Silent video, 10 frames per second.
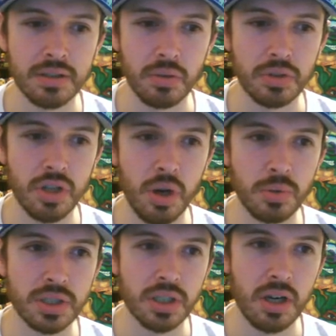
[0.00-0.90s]
So
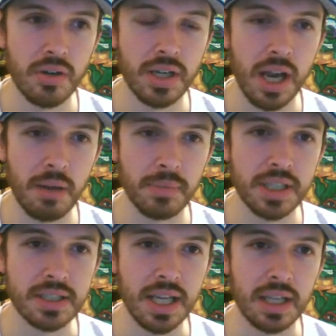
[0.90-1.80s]
toast curry, I'm
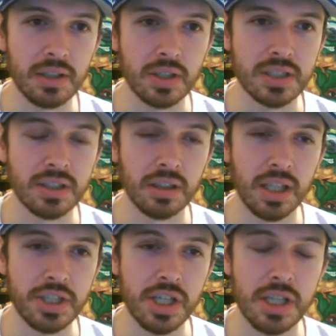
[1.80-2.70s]
going to say it looks
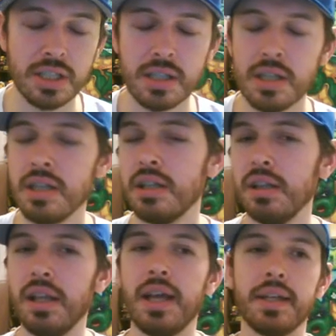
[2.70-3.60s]
delicious.
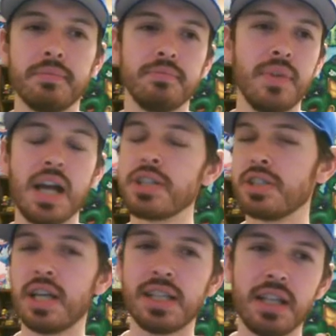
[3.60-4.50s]
Like, I
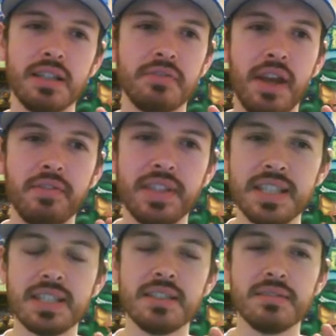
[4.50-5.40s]
just like the idea of having
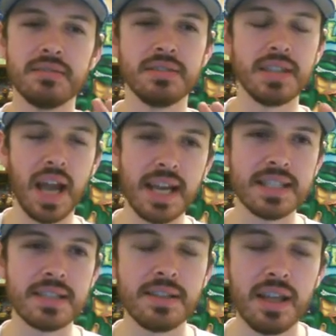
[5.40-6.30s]
this
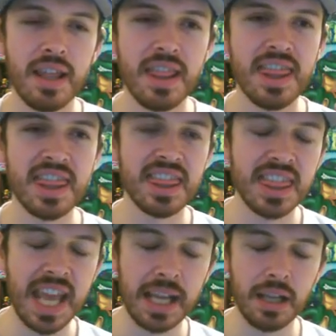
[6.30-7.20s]
nice
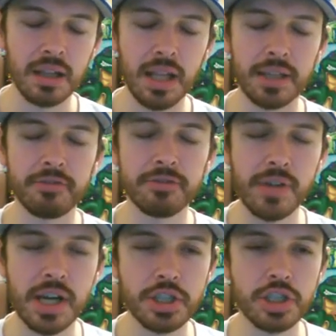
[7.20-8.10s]
thick, like
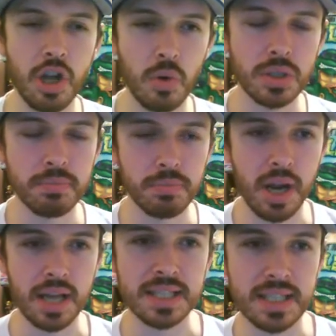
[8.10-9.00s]
French toast
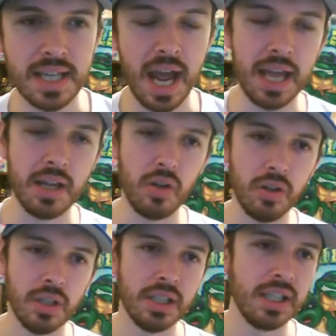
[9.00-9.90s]
bread style,
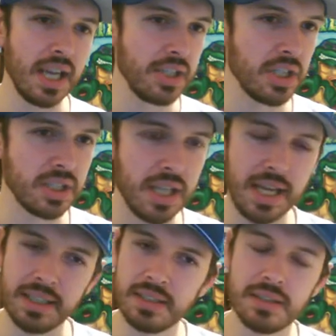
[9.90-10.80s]
and just
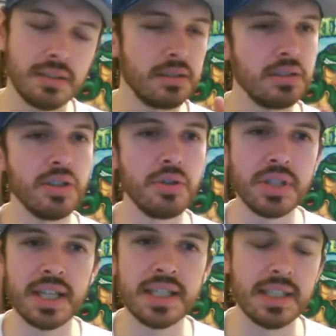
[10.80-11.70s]
like
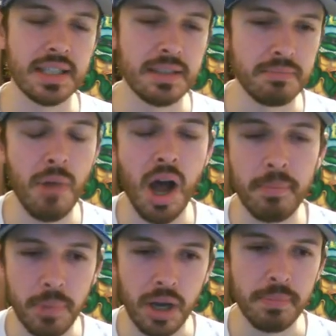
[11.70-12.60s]
using it to
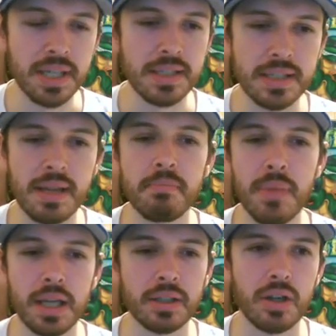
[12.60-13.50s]
mop up and dip
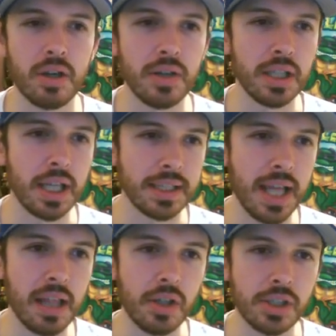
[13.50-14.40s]
my curry. Like
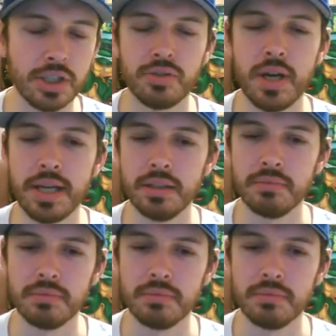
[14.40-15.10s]
that looks great.